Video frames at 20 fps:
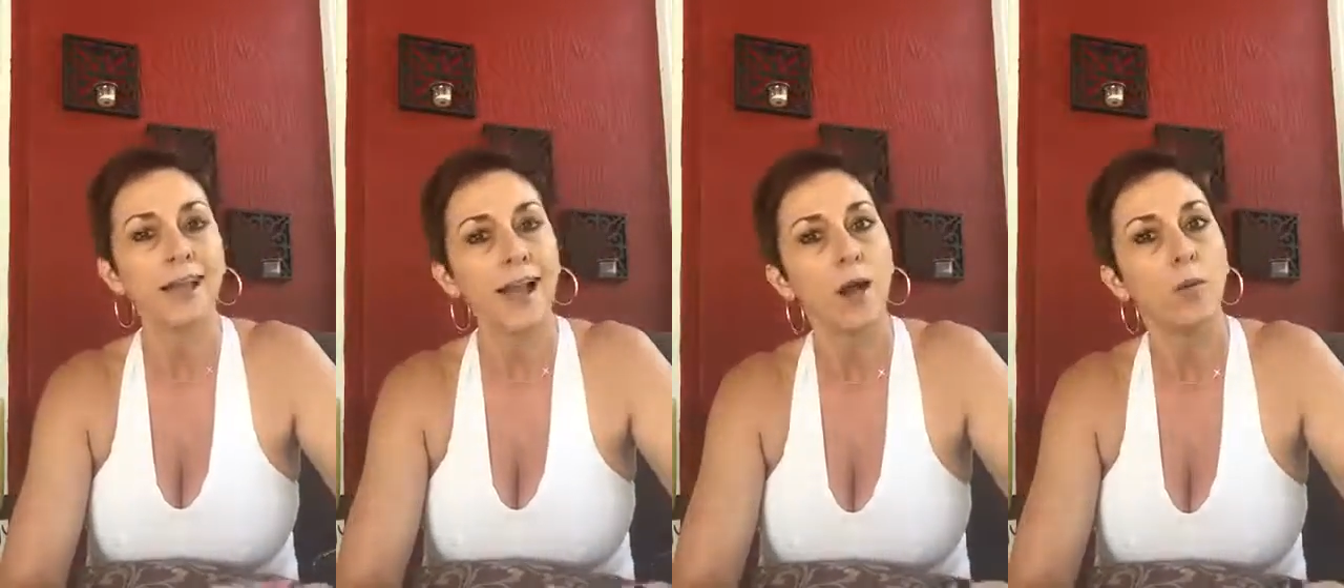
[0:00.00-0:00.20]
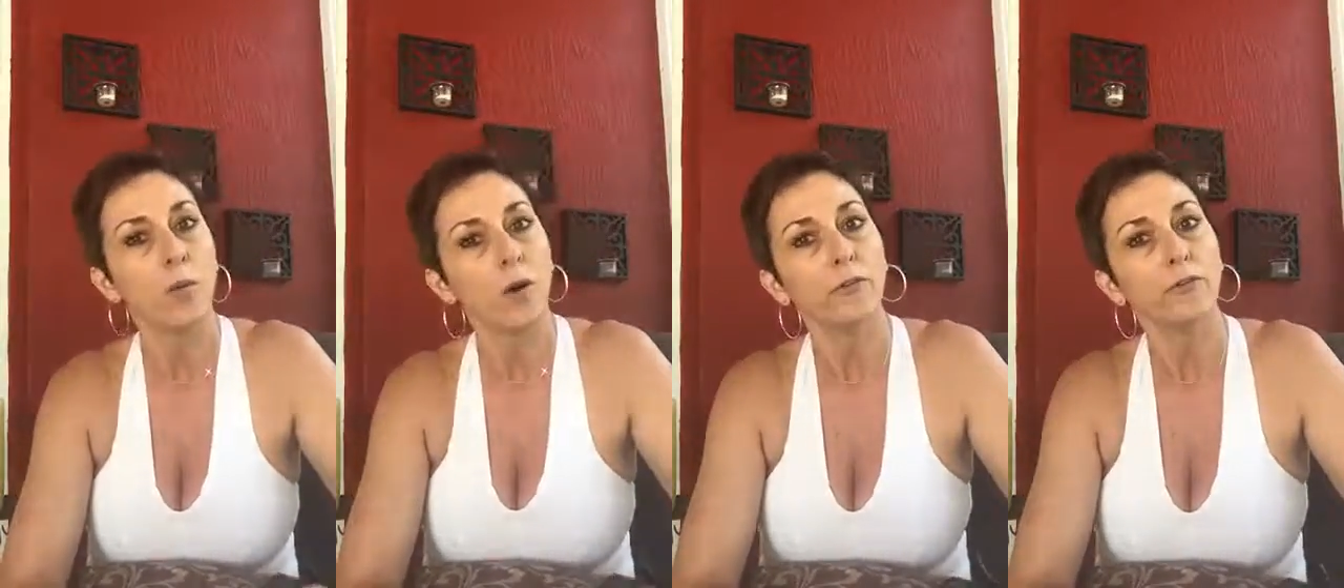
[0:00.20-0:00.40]

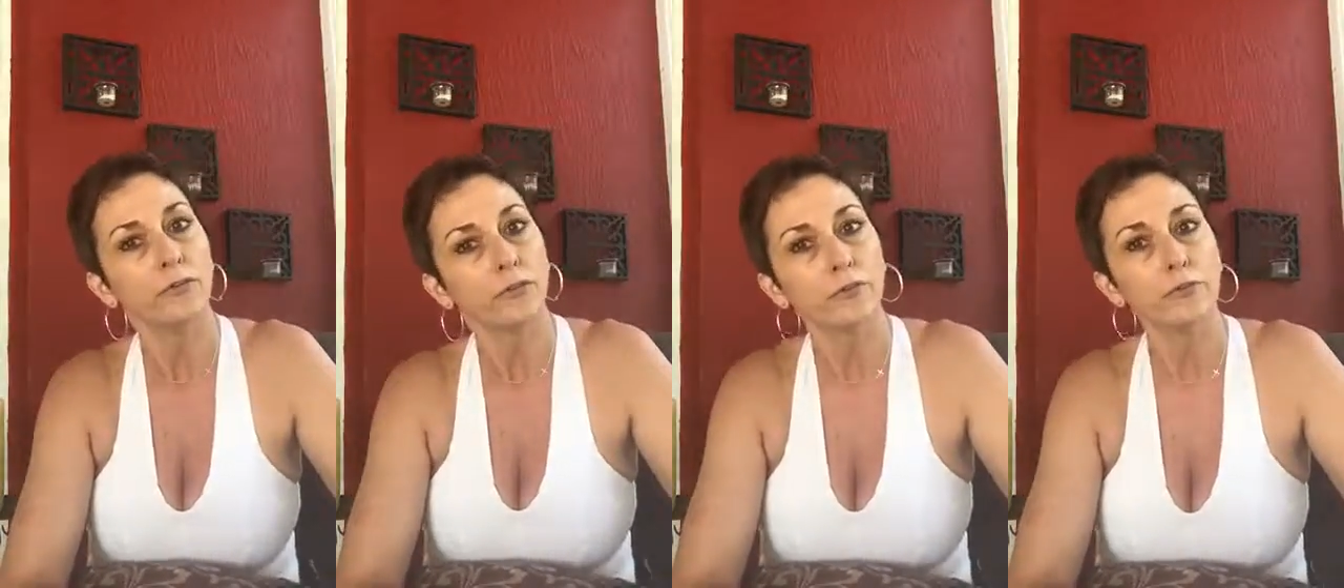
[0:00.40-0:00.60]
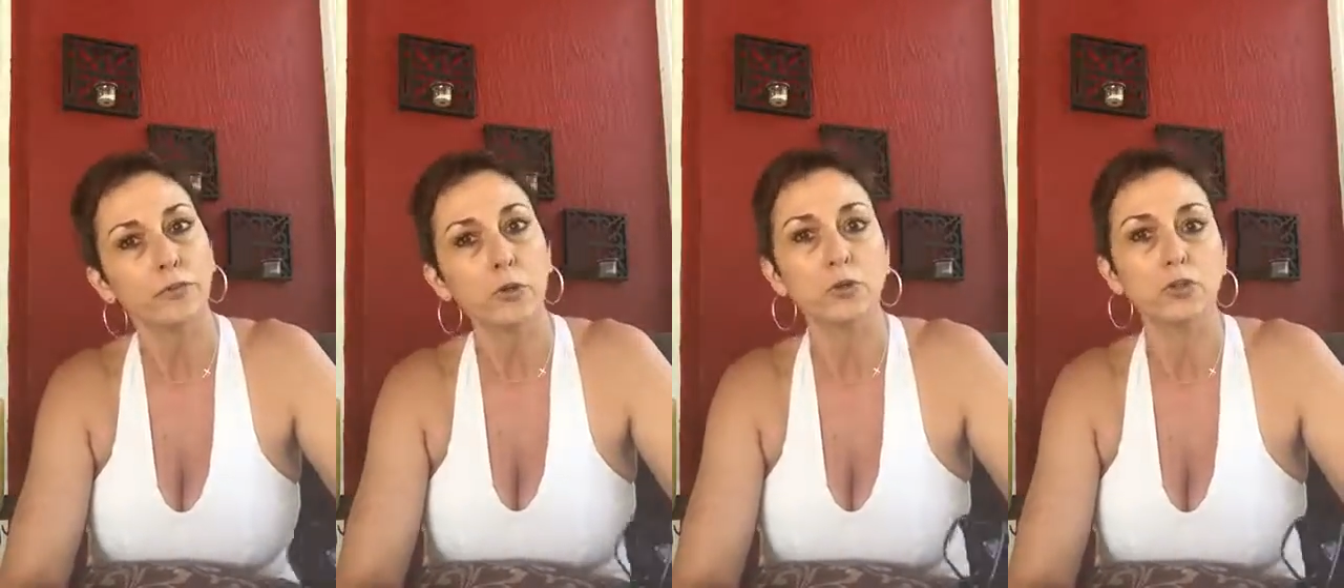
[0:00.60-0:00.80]
Yeah, well,
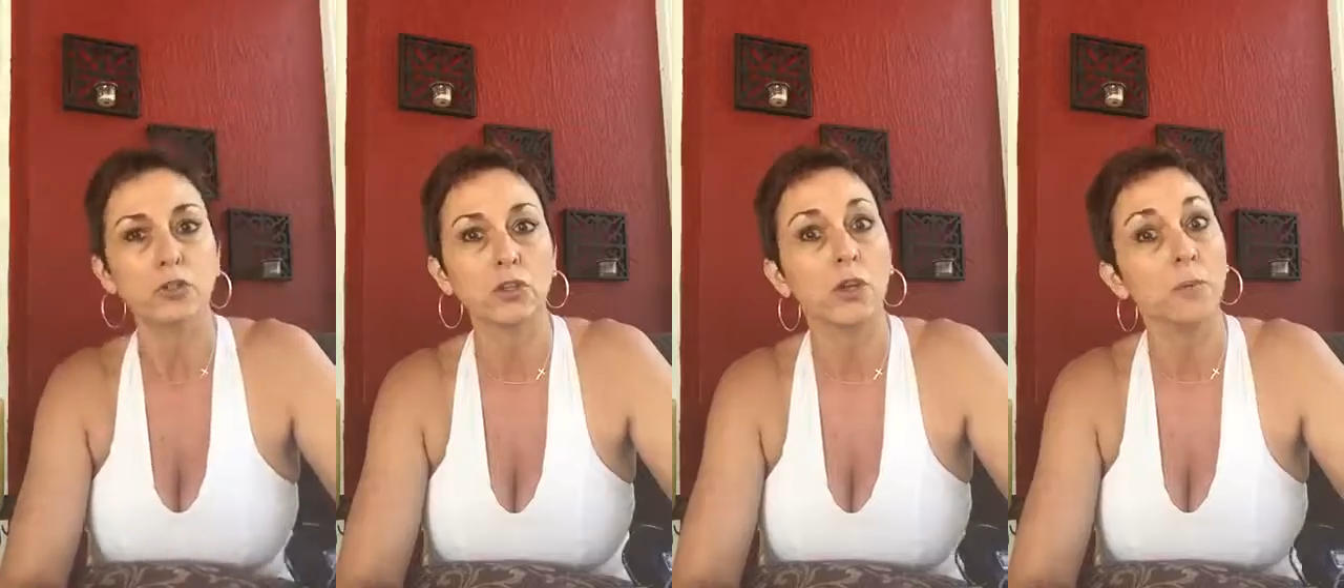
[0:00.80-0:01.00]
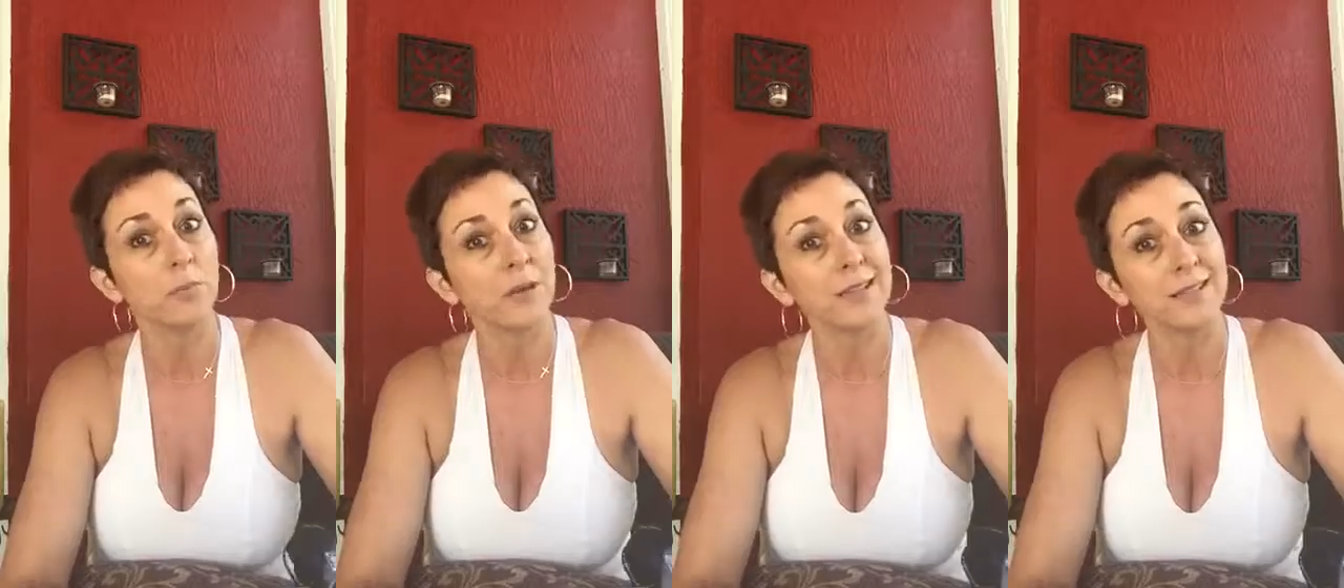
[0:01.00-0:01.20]

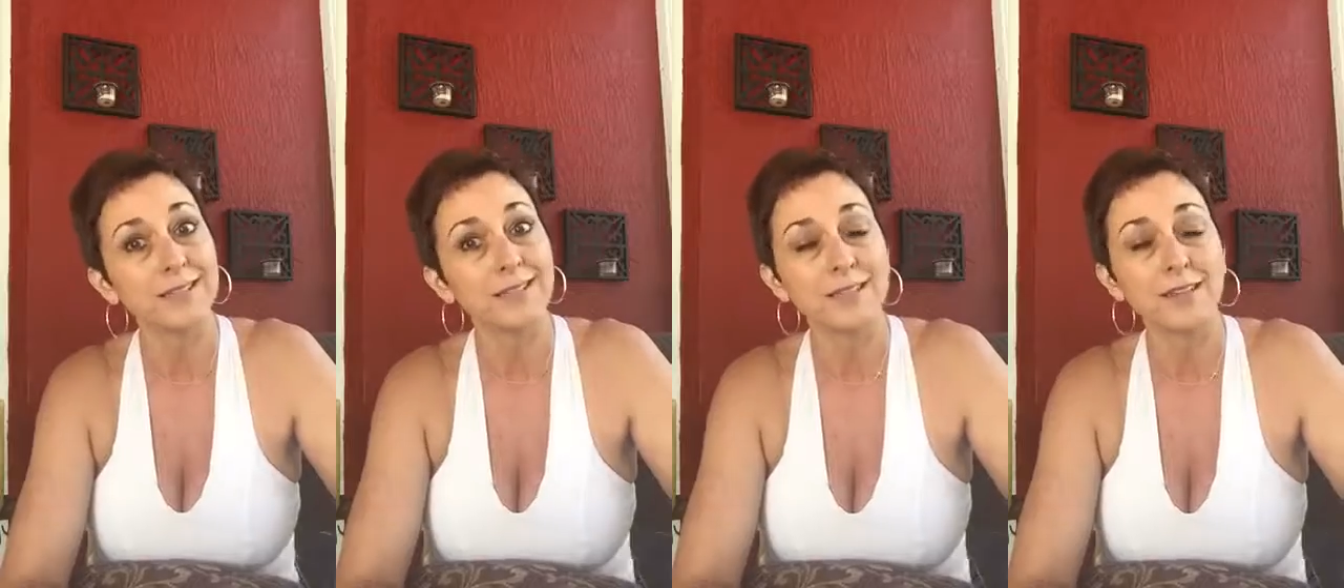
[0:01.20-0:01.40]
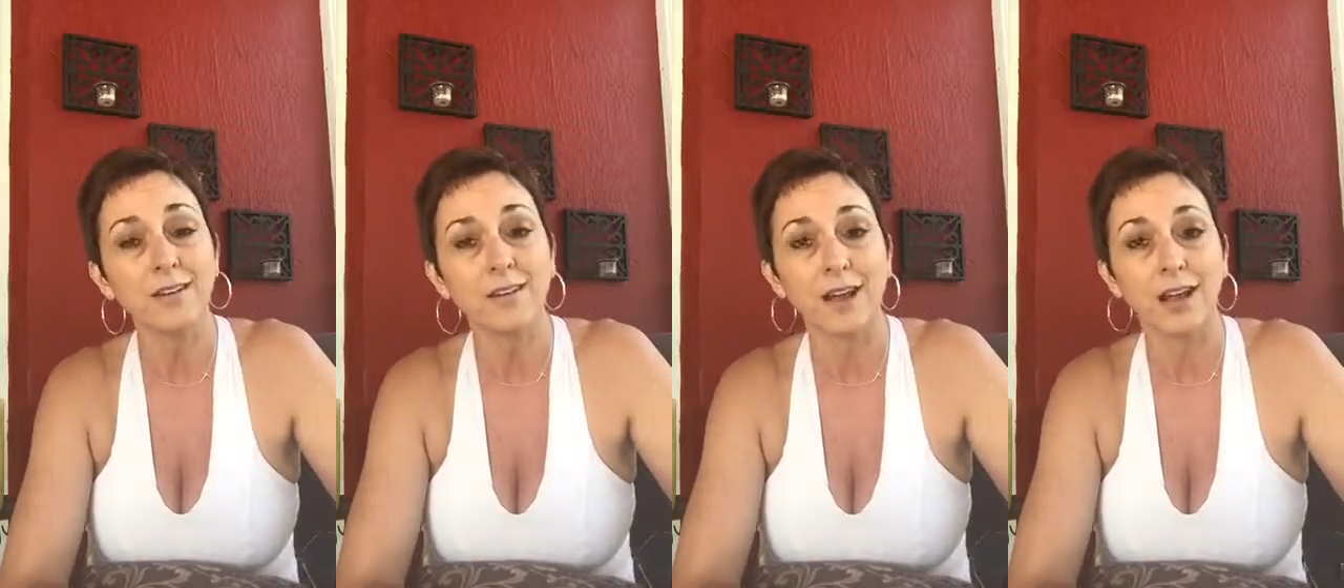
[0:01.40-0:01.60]
fruit's good, but
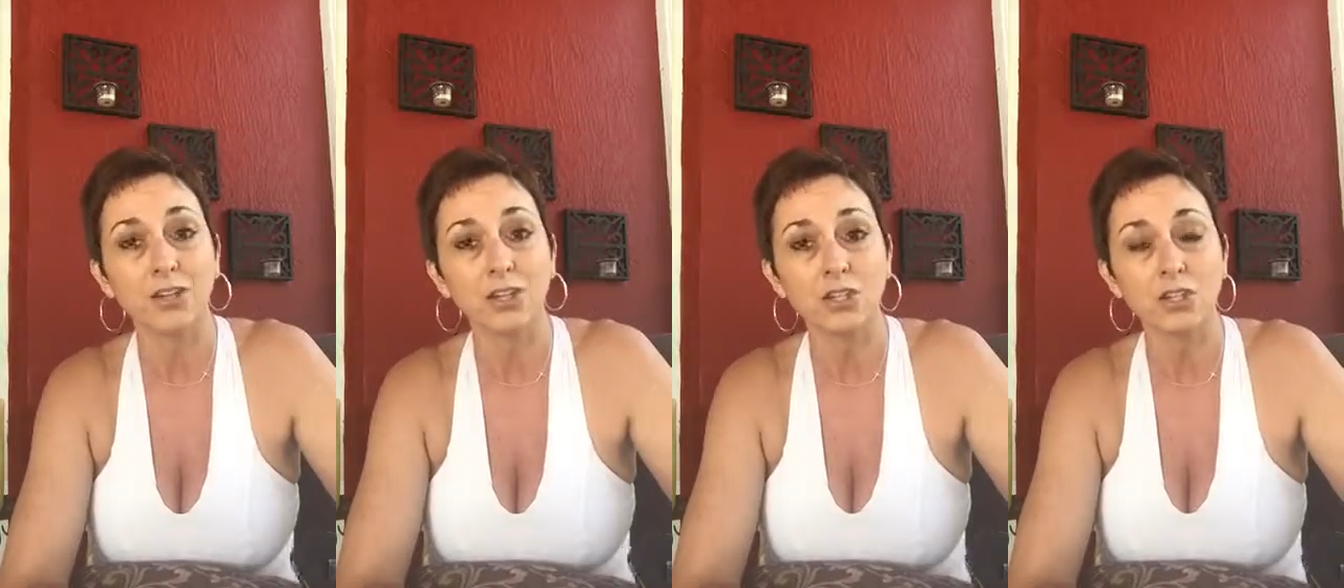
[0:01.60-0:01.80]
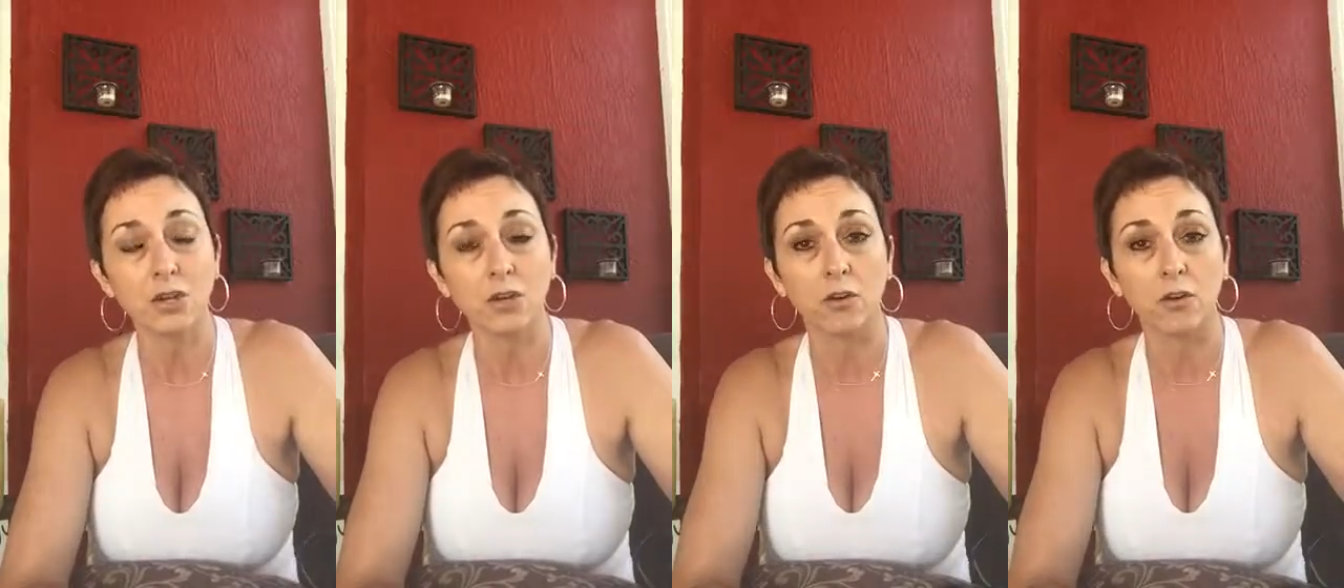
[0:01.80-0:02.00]
it's still
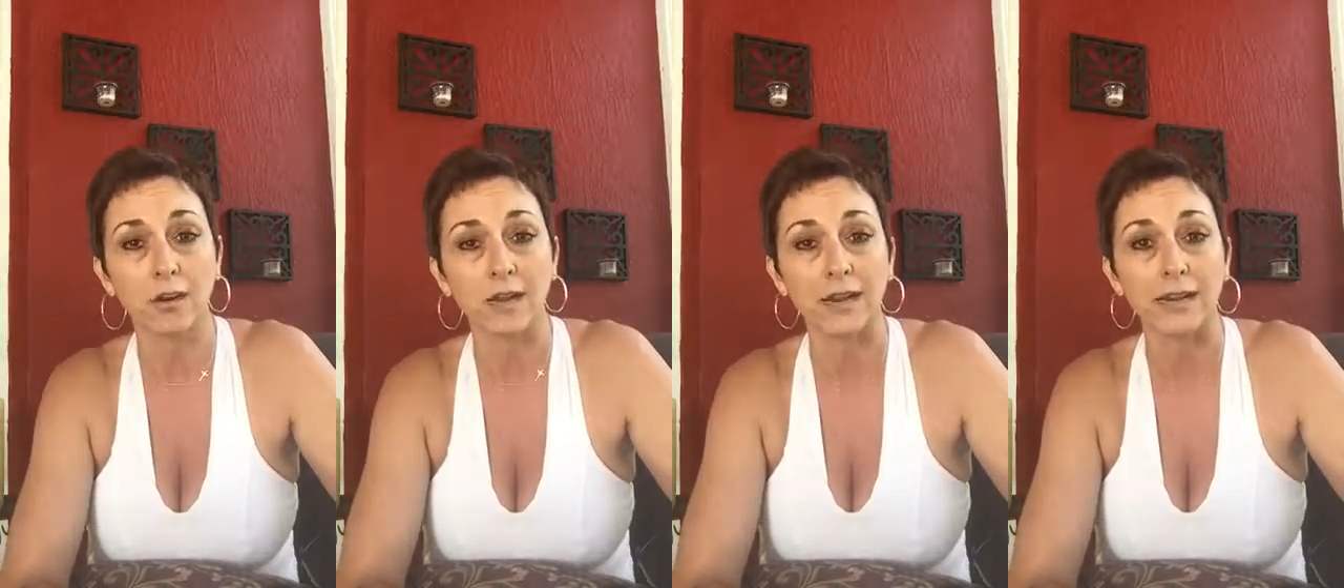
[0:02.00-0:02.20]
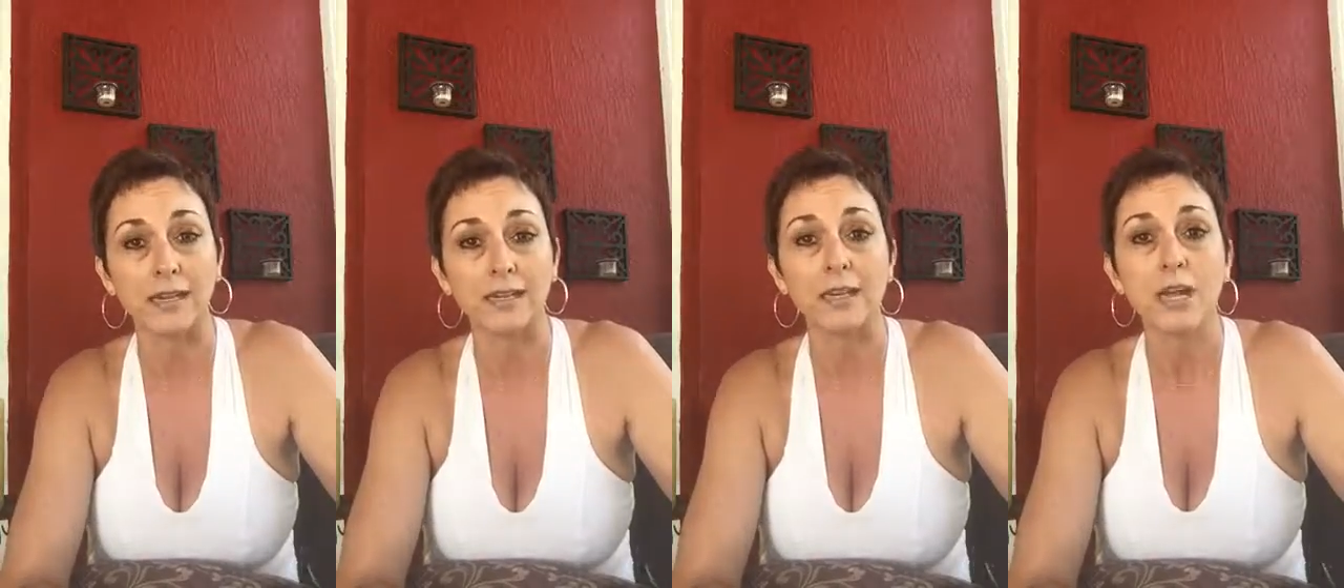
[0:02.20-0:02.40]
got sugar
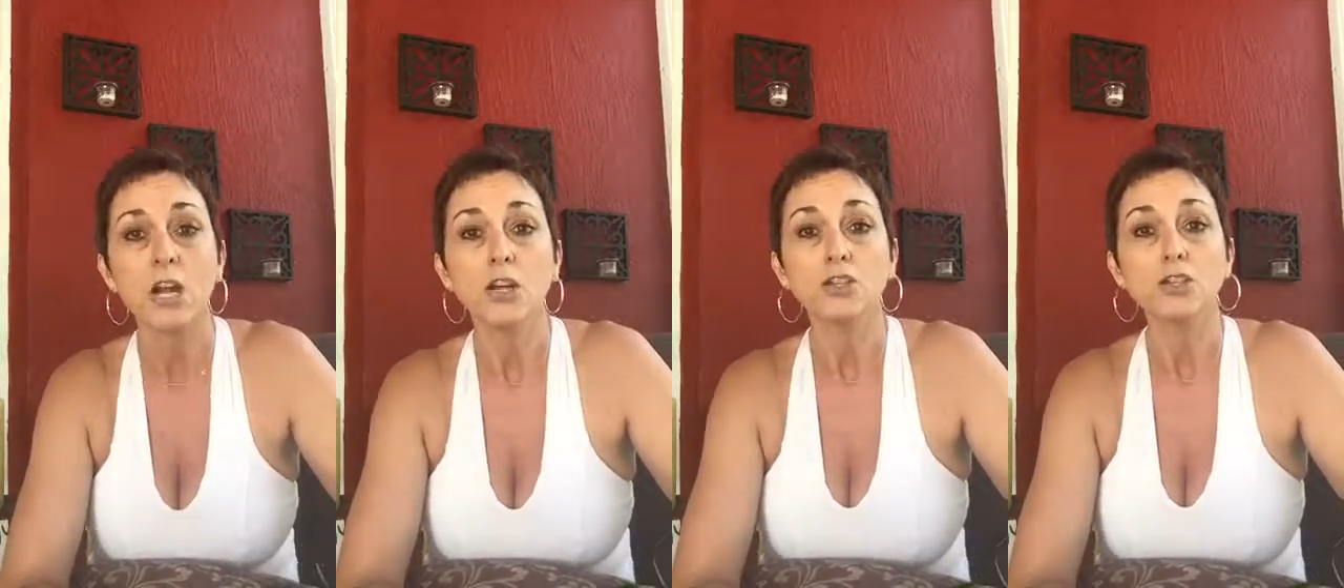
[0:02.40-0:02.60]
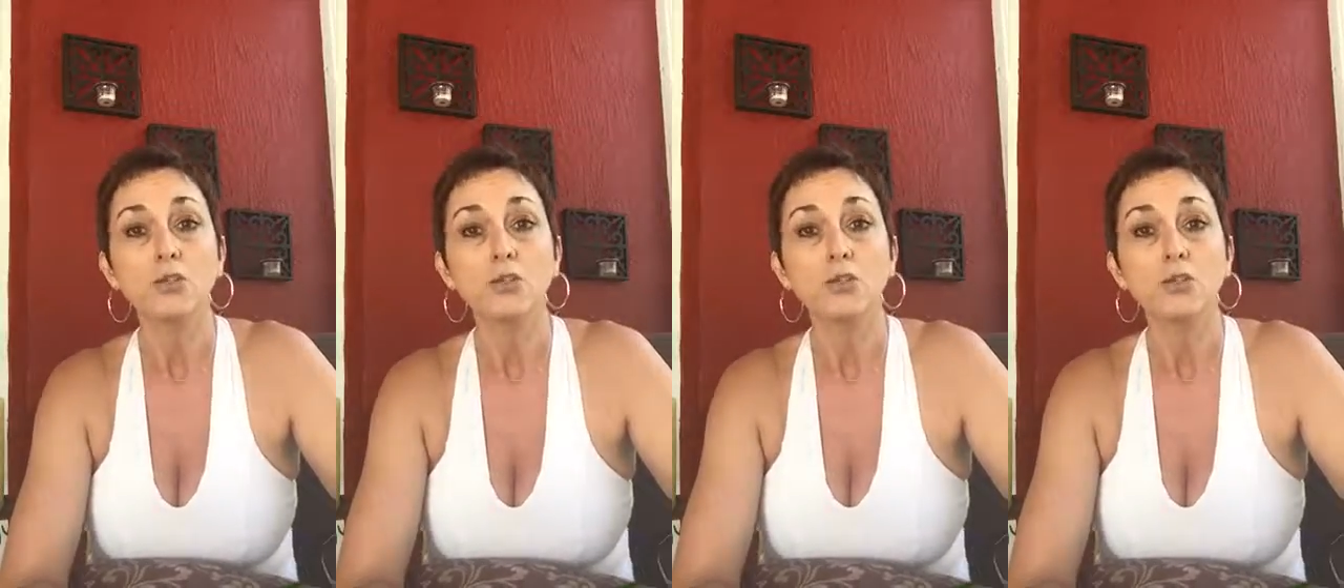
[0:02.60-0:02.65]
in it.